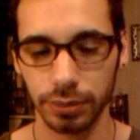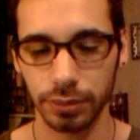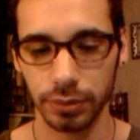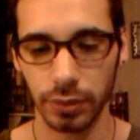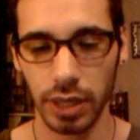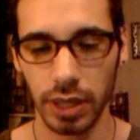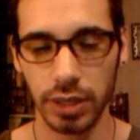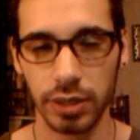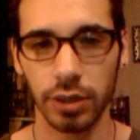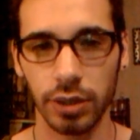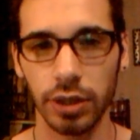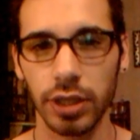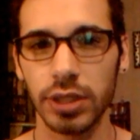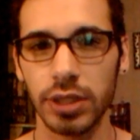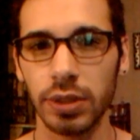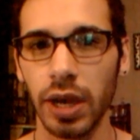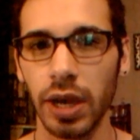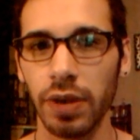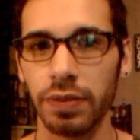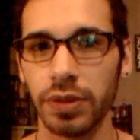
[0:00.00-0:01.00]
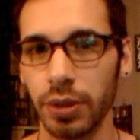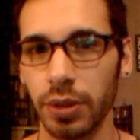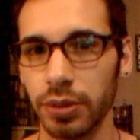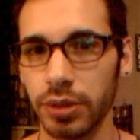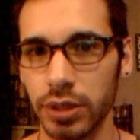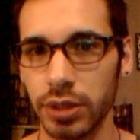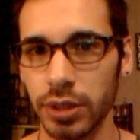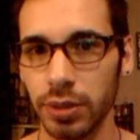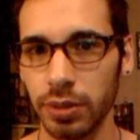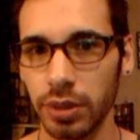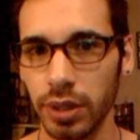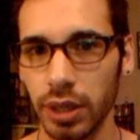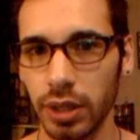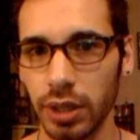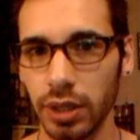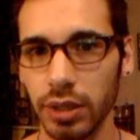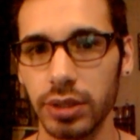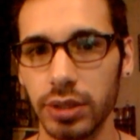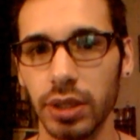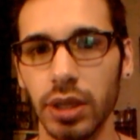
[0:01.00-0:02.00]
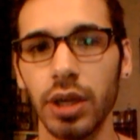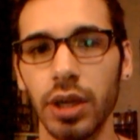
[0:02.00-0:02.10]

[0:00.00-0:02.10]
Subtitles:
As long as you have those two things,